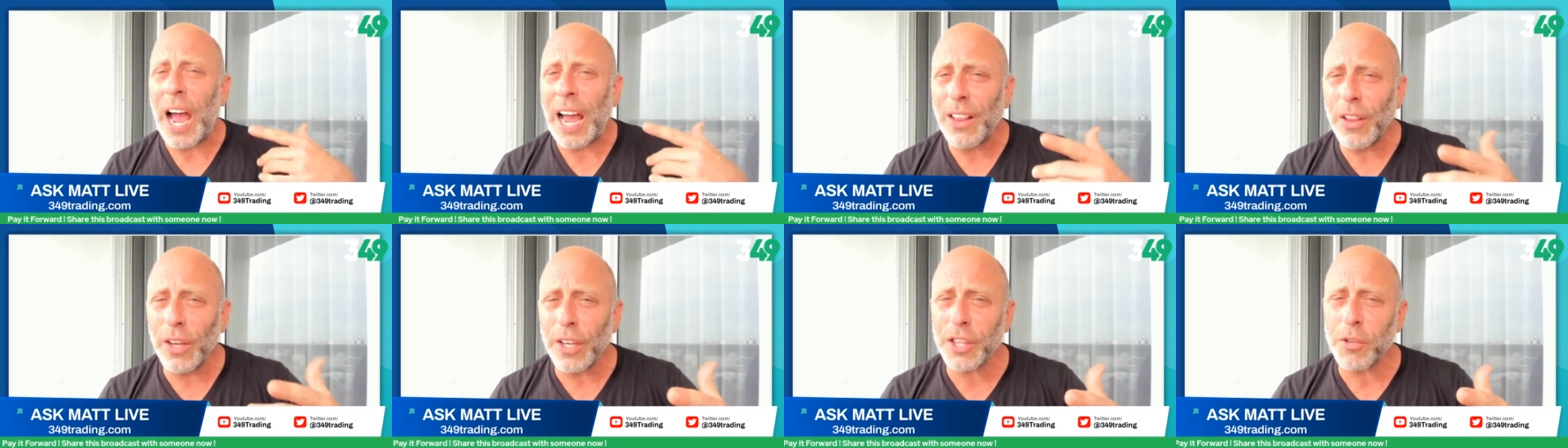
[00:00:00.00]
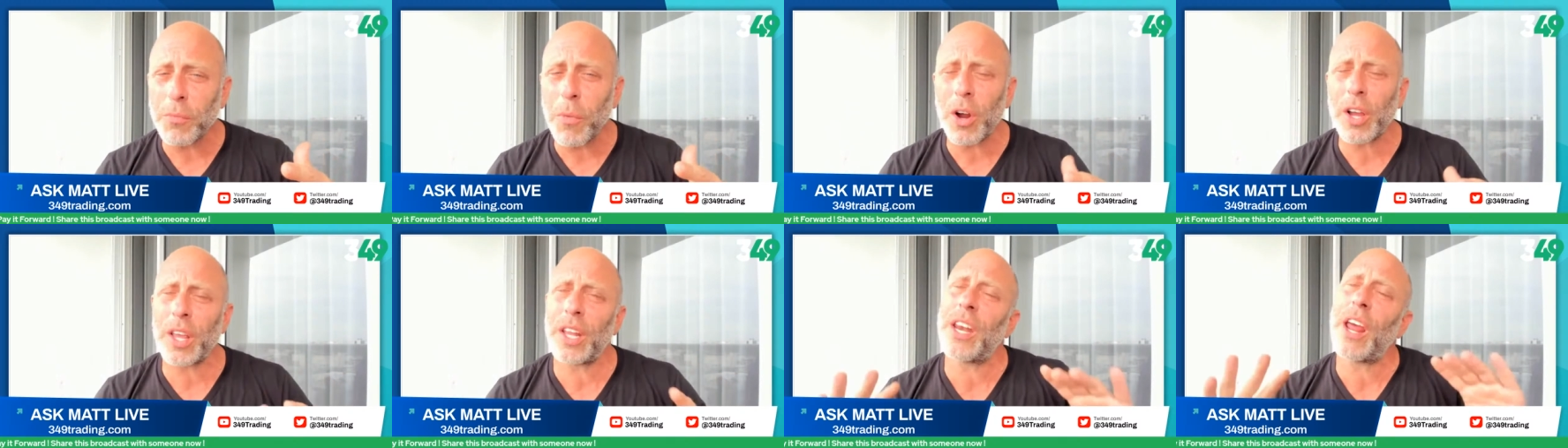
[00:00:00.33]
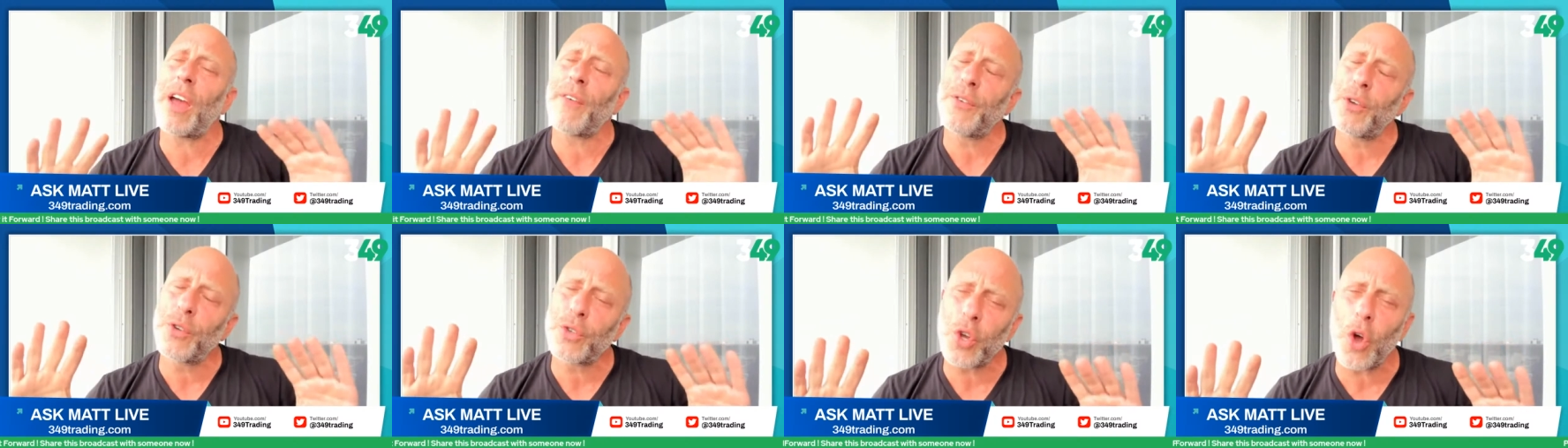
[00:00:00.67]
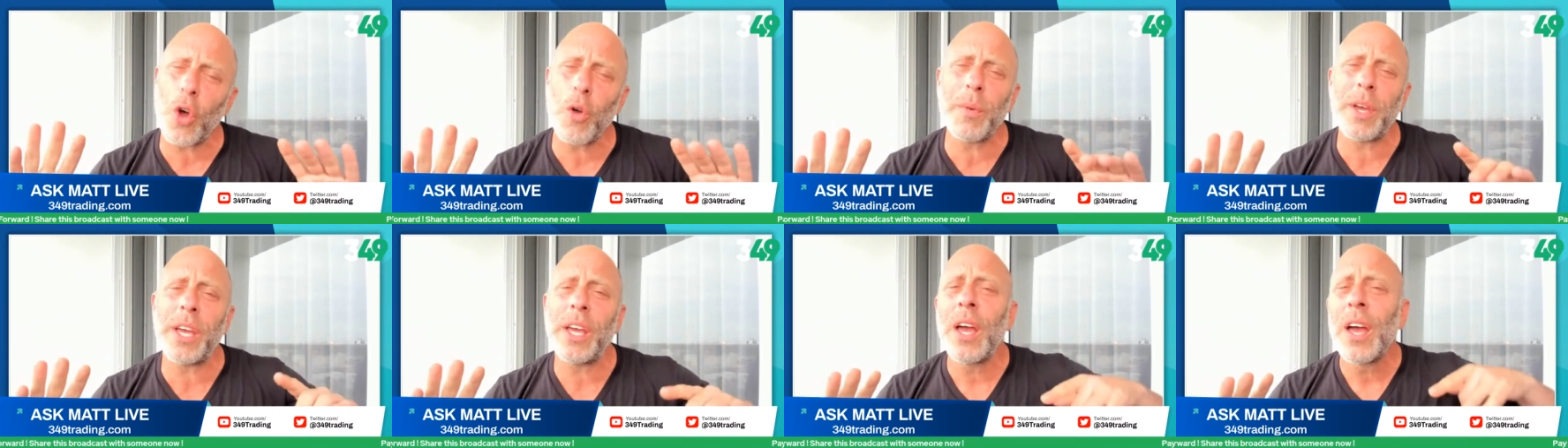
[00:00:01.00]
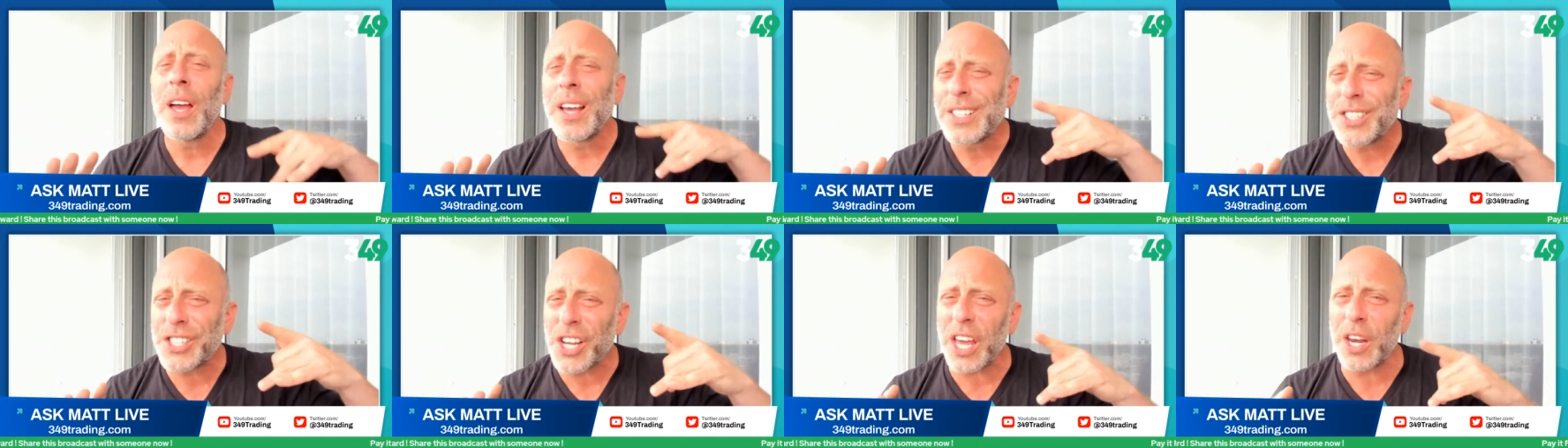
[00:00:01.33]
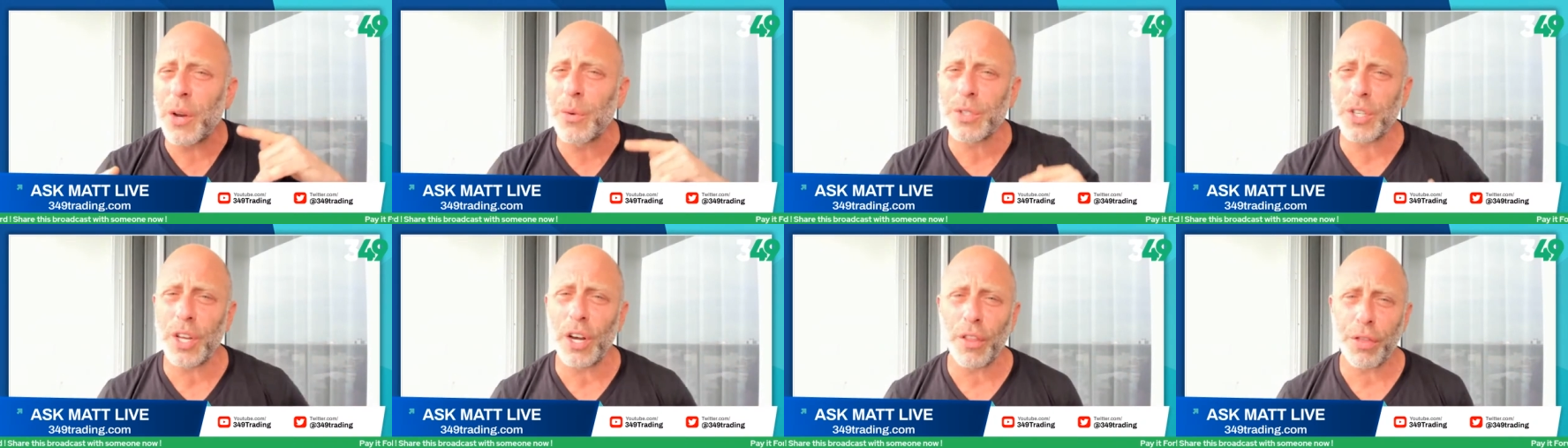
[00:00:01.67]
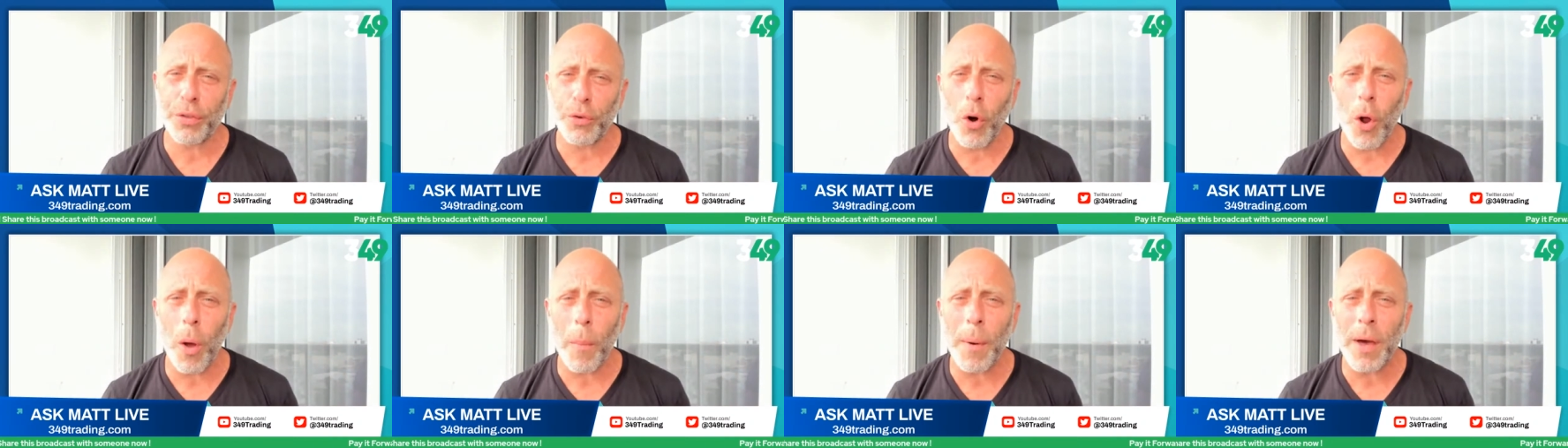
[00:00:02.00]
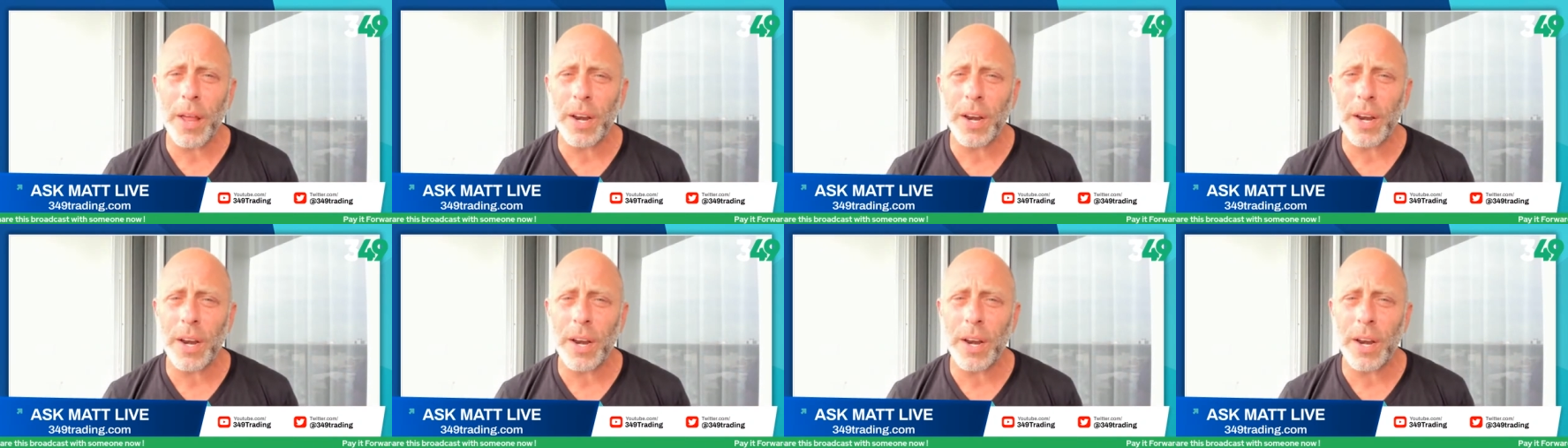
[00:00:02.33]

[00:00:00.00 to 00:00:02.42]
I look at the market. Now, if you told me China was going to throw up